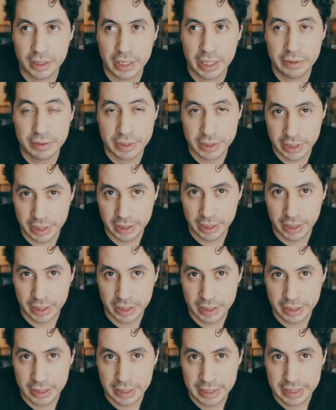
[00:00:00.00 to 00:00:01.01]
Having said
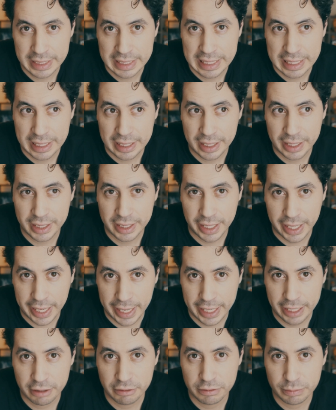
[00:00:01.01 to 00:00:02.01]
that, I
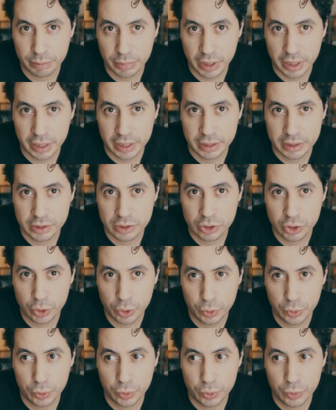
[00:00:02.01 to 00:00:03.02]
have bought
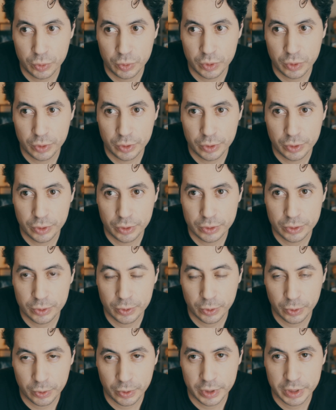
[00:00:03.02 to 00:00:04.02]
2
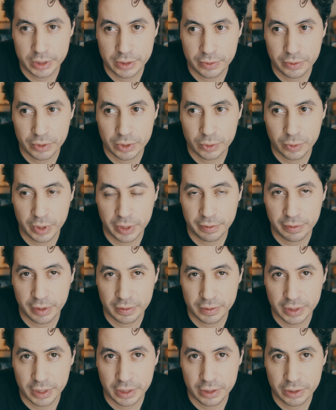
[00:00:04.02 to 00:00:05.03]
toys for $25,
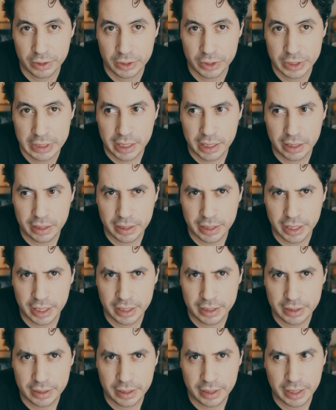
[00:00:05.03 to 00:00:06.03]
and I'll get
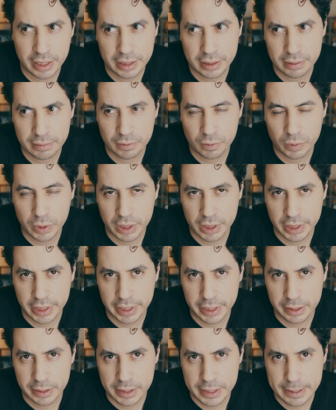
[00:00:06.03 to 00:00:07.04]
into that way
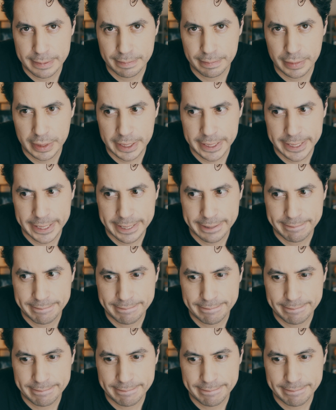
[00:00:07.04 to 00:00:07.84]
later. But yeah,